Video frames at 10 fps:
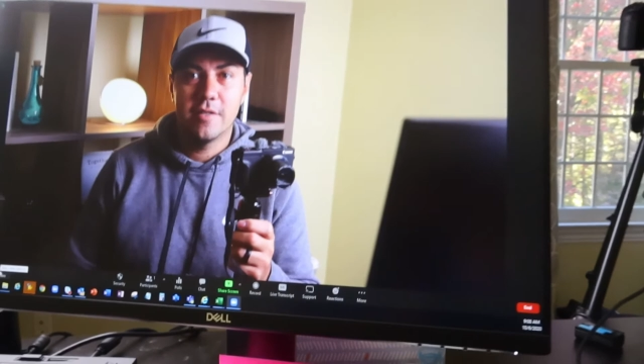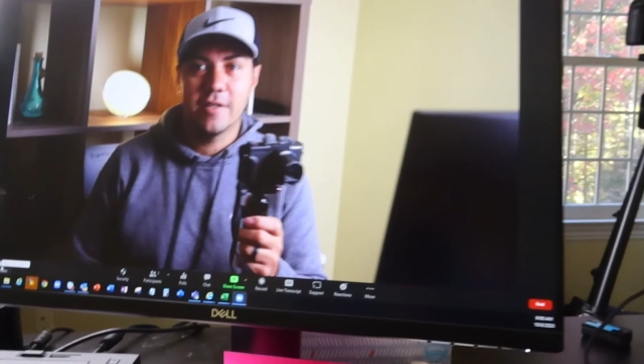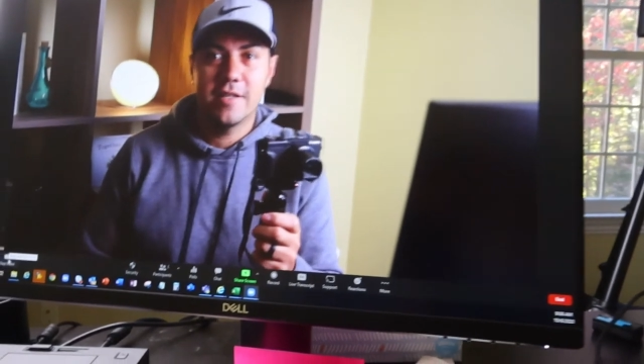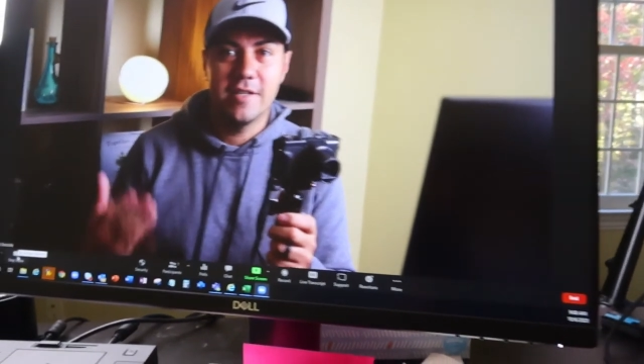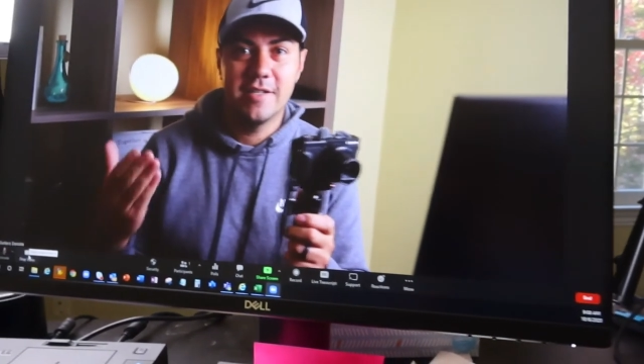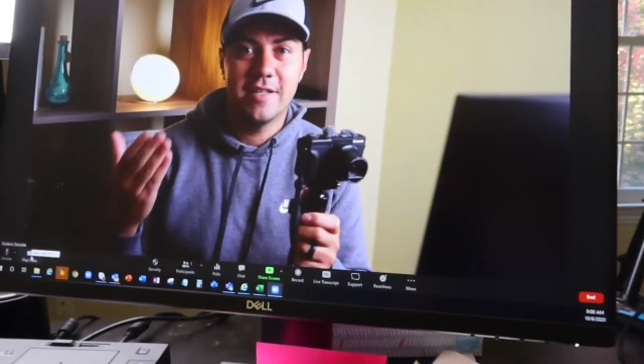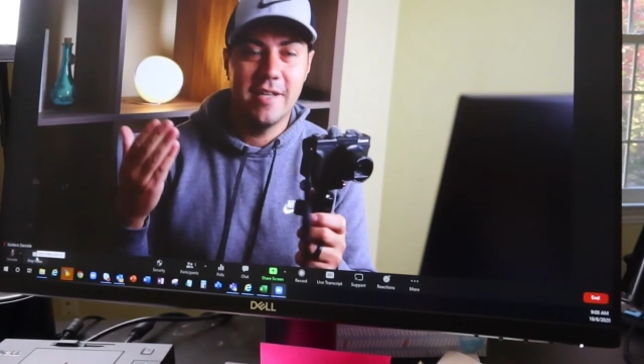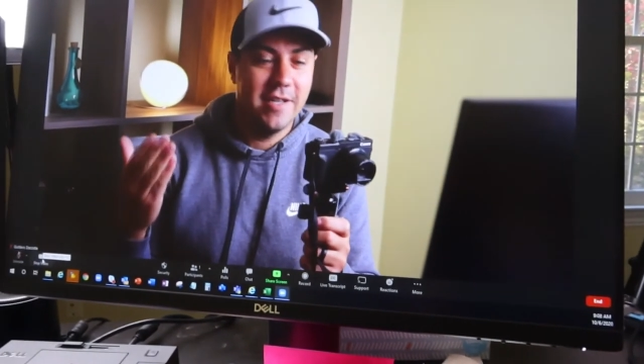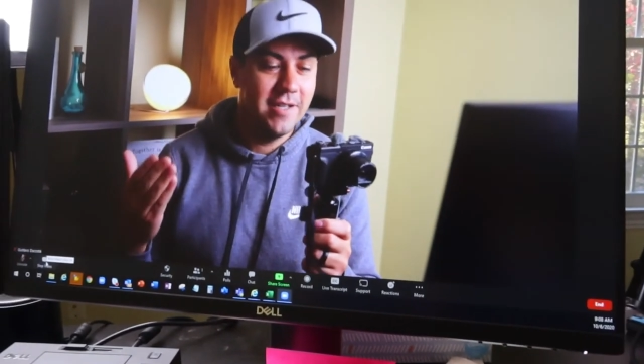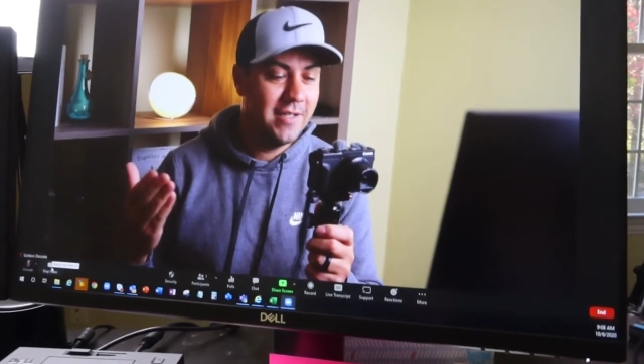this
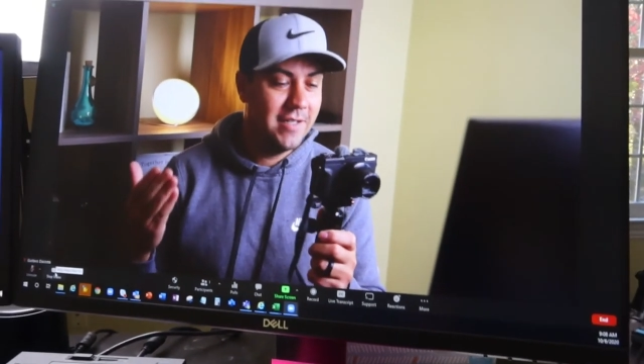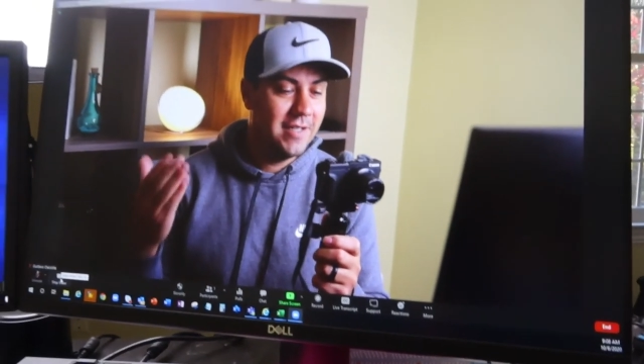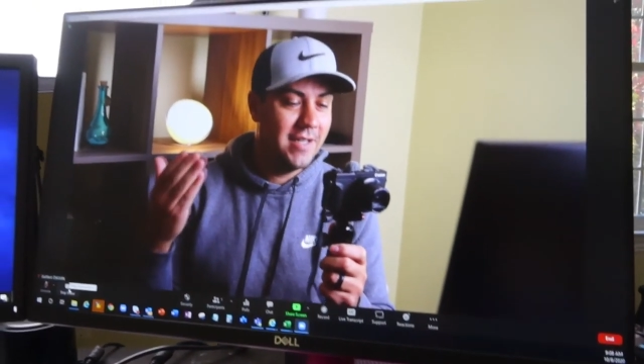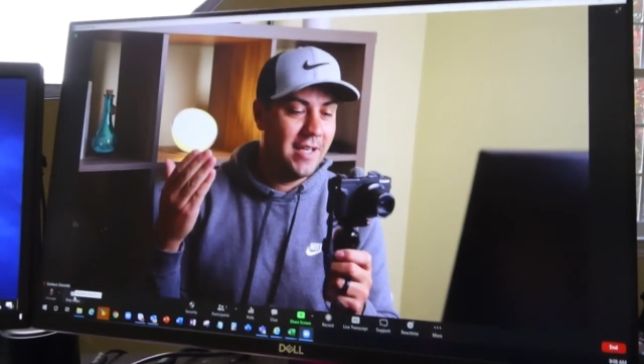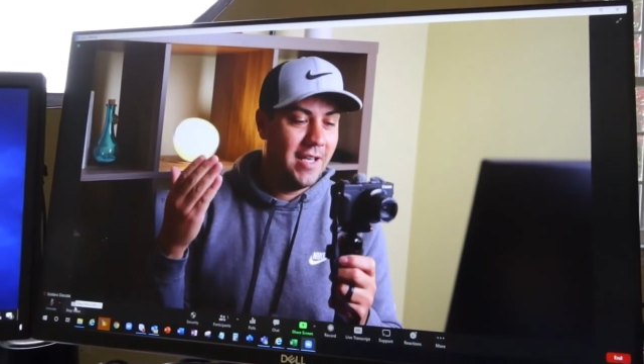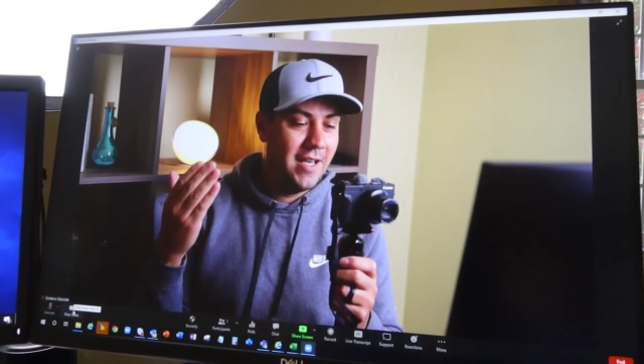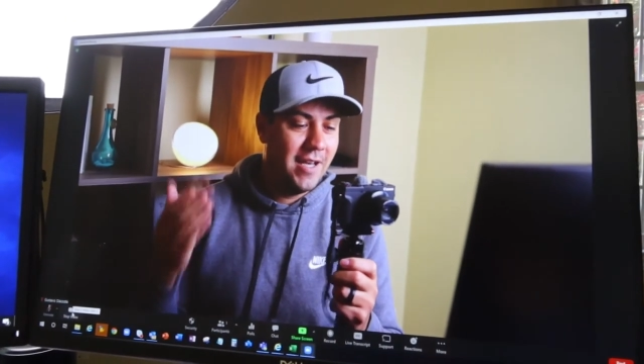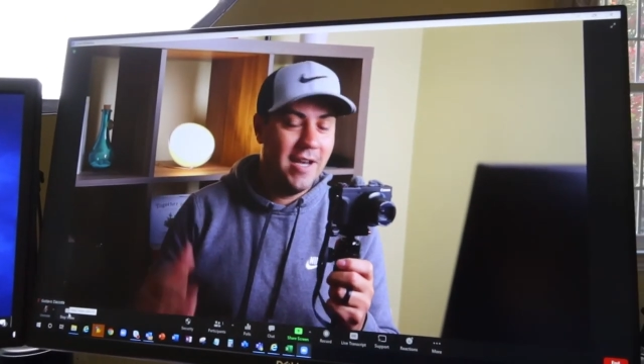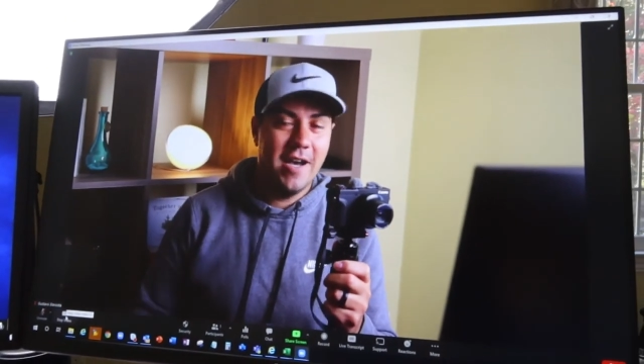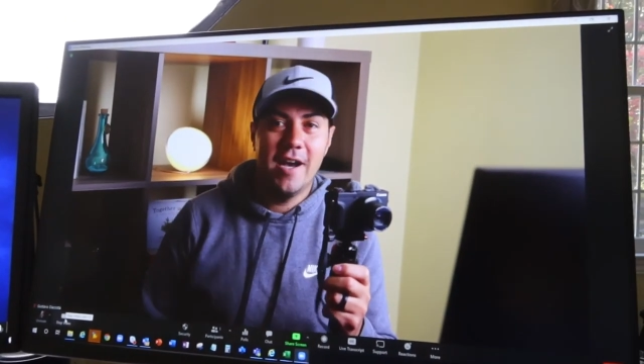is
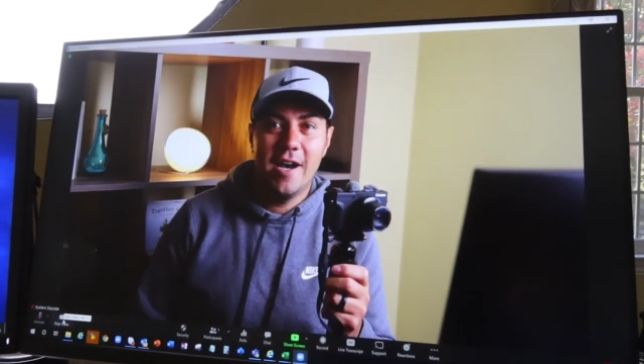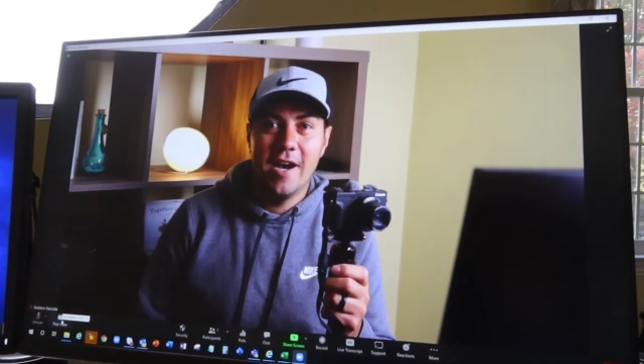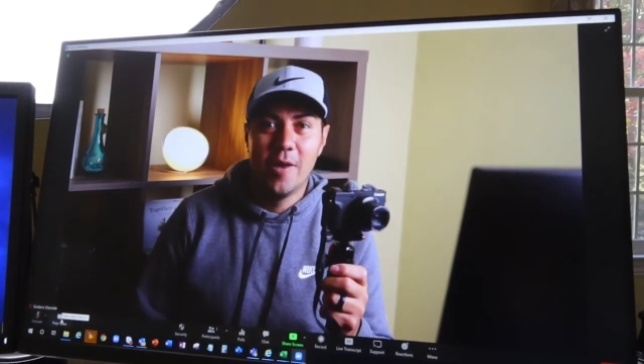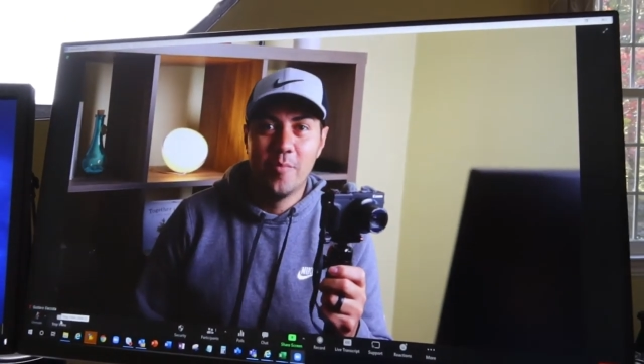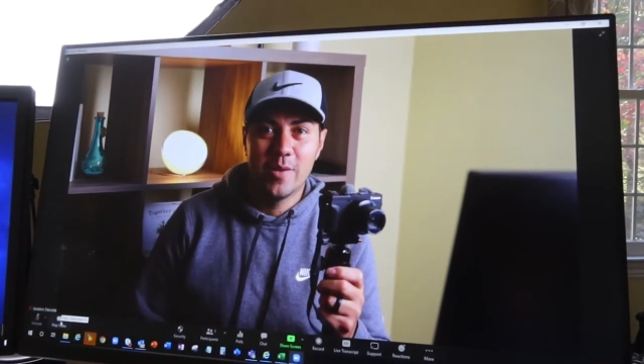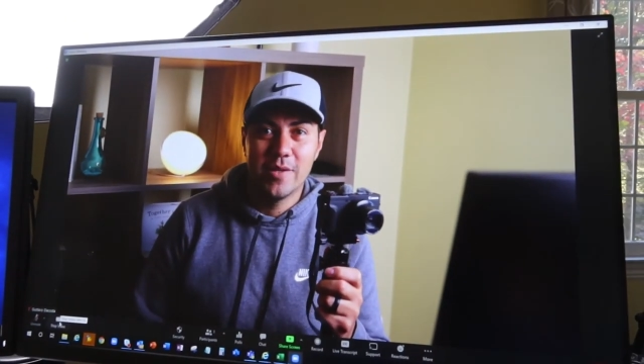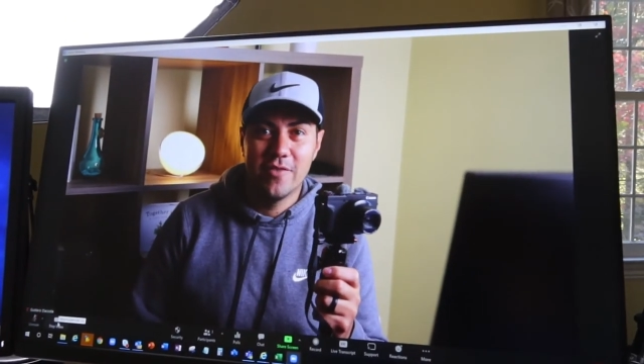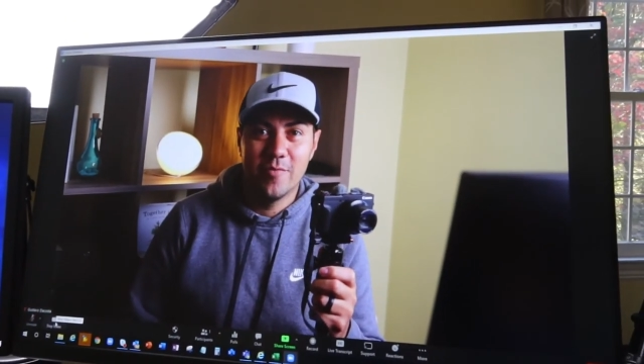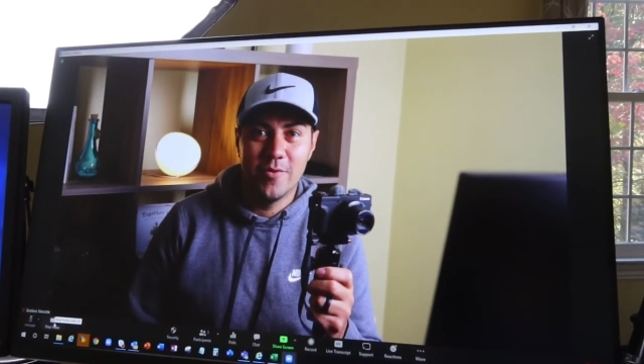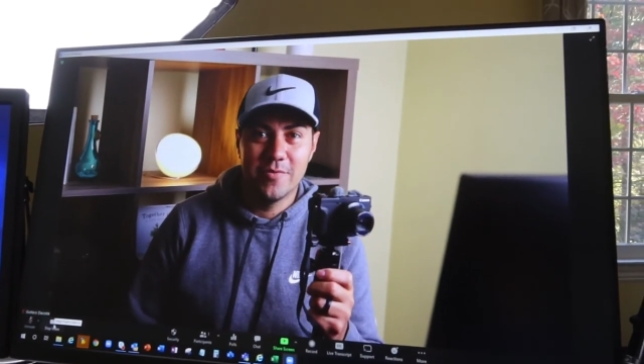unbelievable.